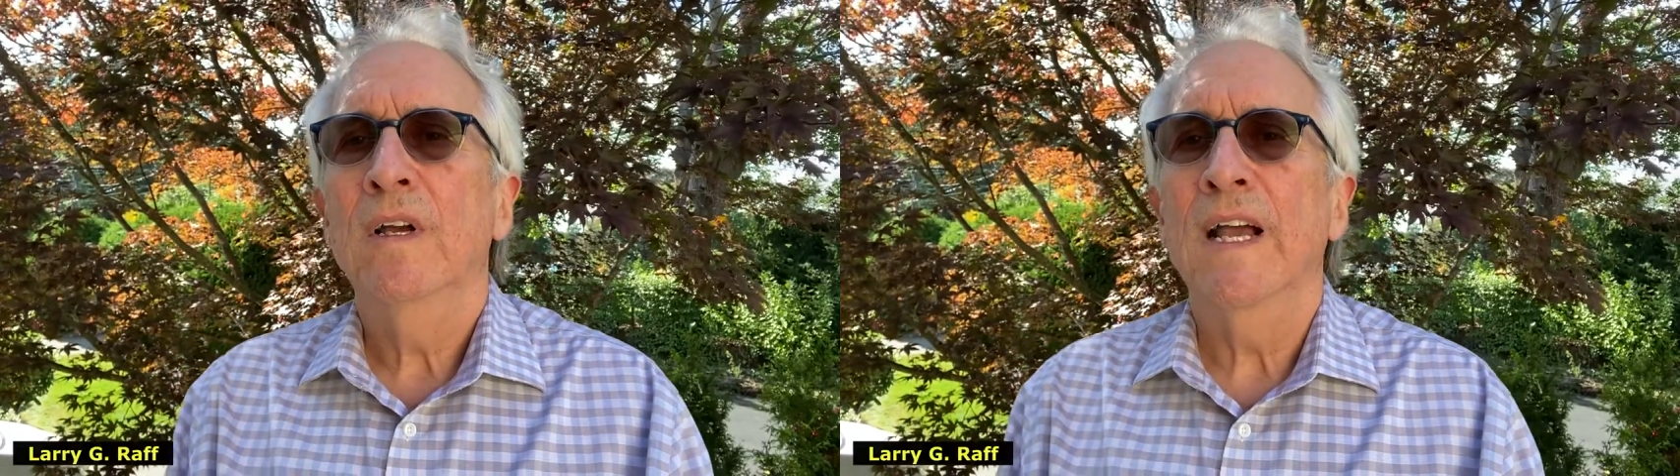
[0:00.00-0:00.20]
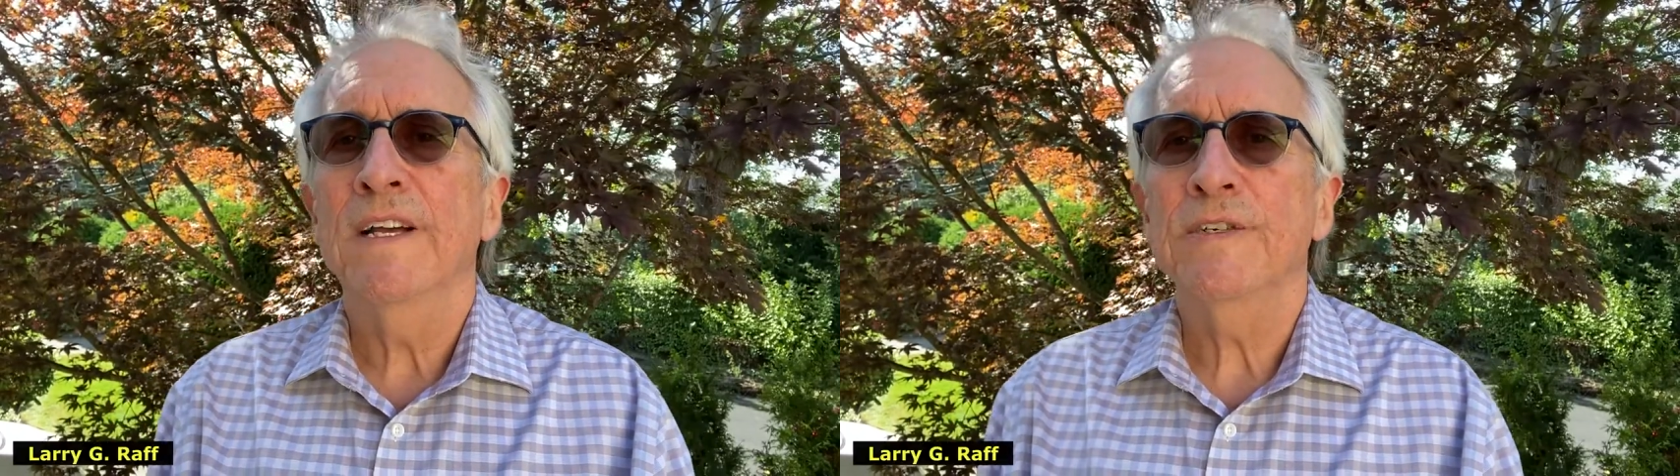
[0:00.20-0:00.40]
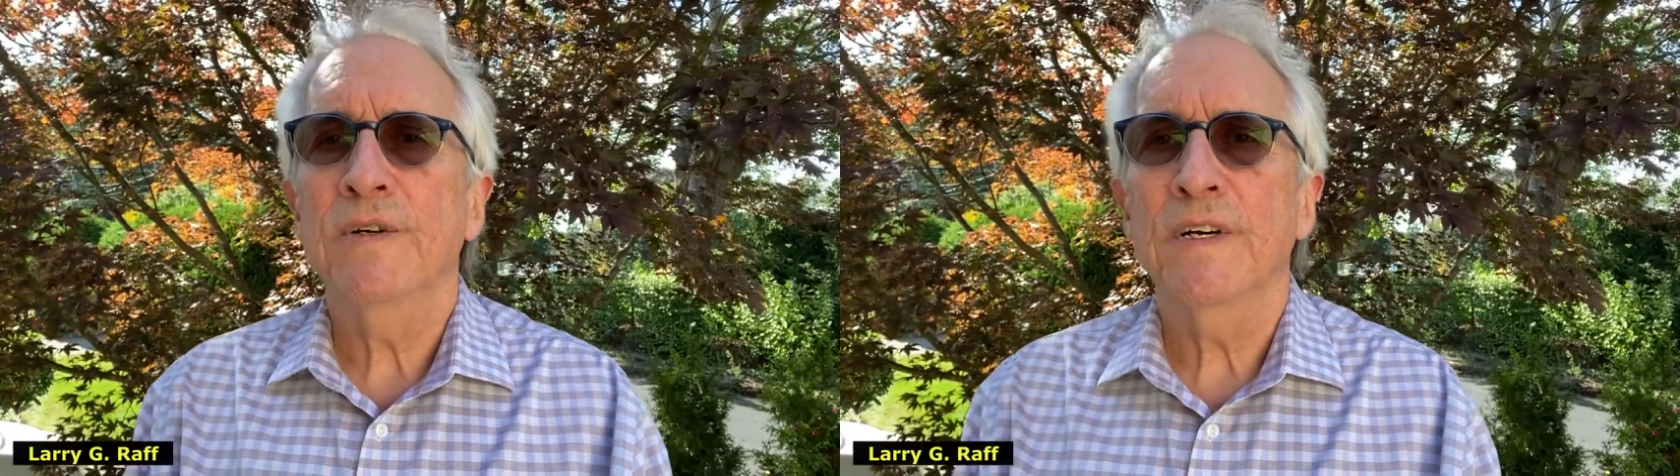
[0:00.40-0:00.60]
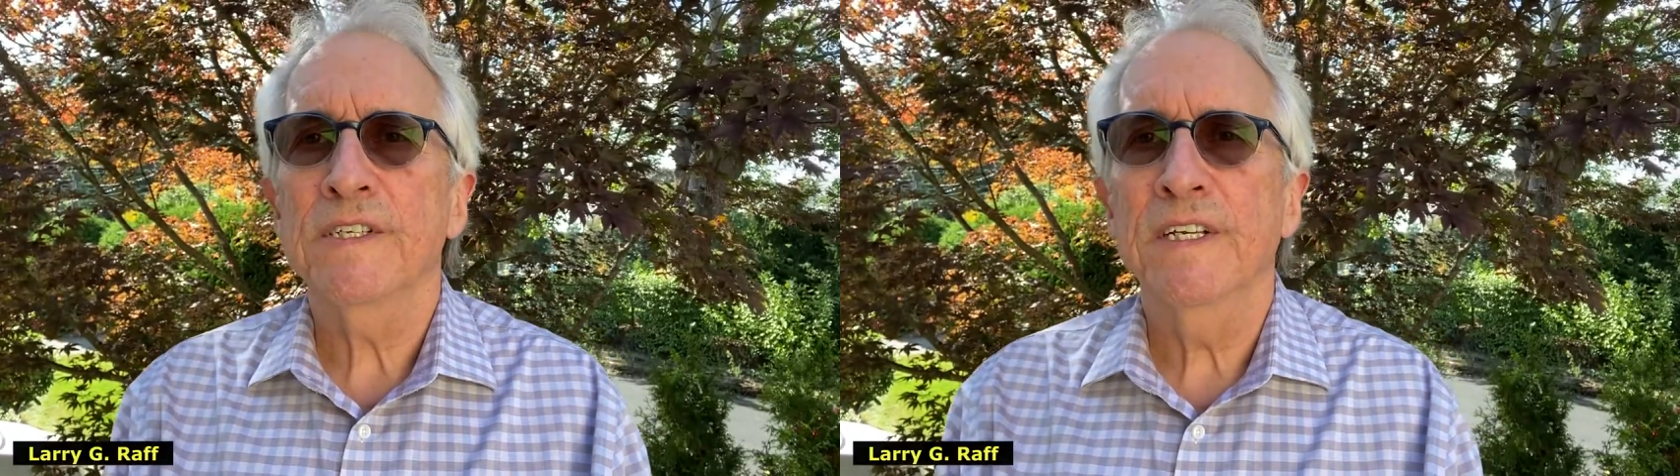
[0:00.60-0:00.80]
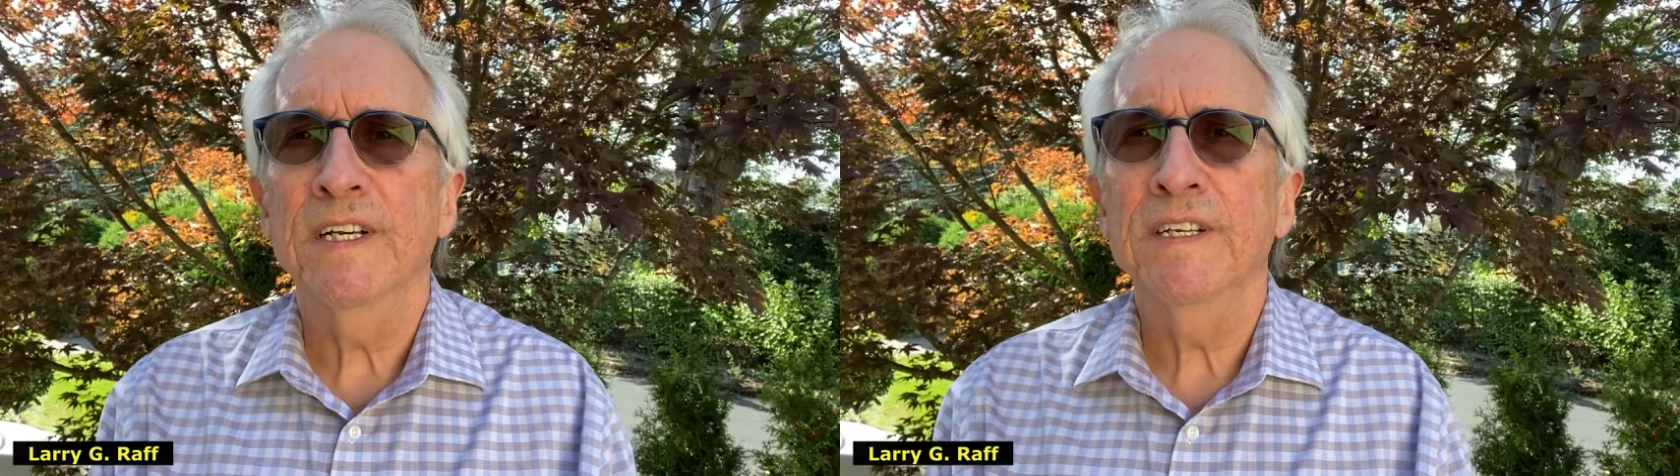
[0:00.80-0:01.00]
as
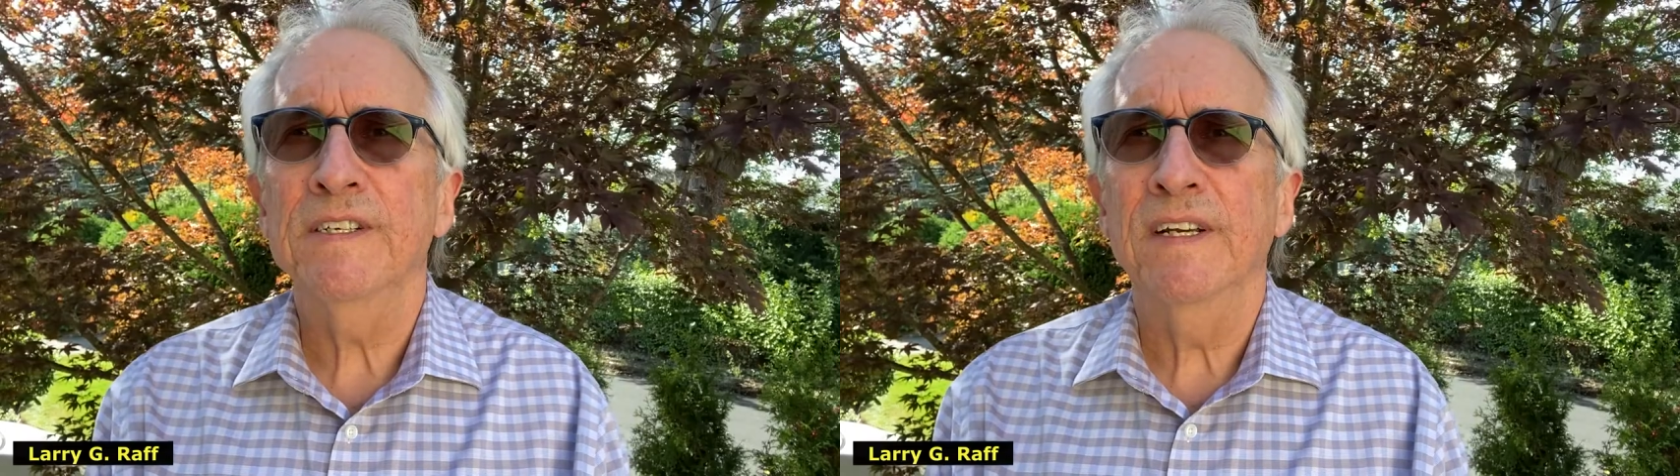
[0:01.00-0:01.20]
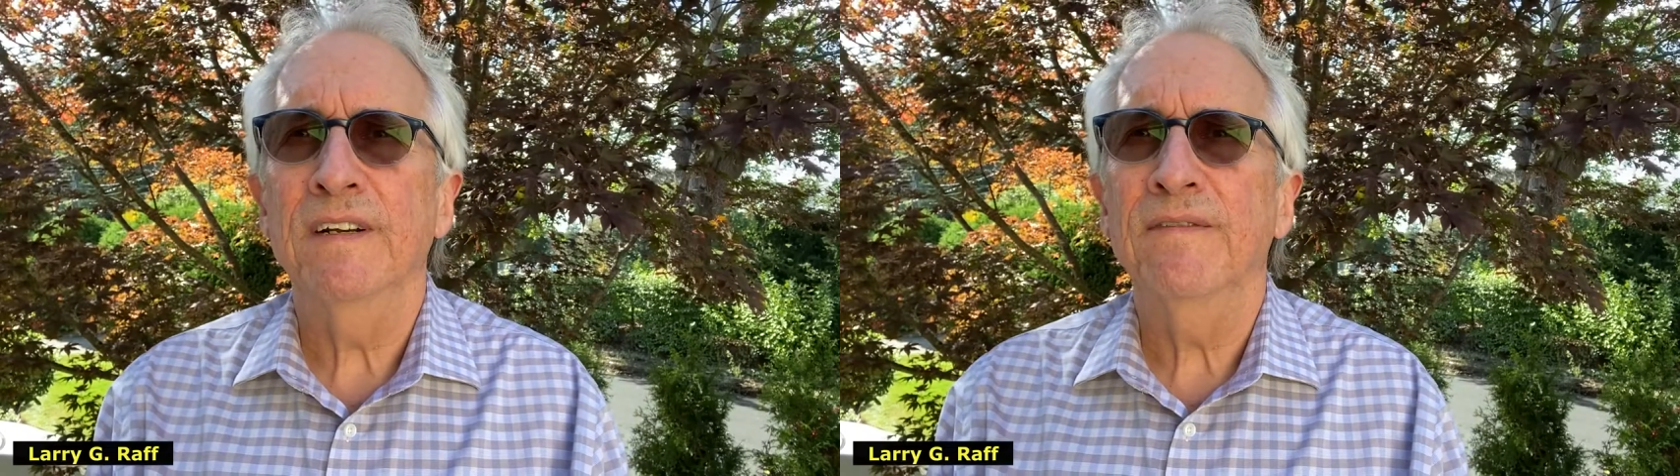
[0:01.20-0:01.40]
trustees in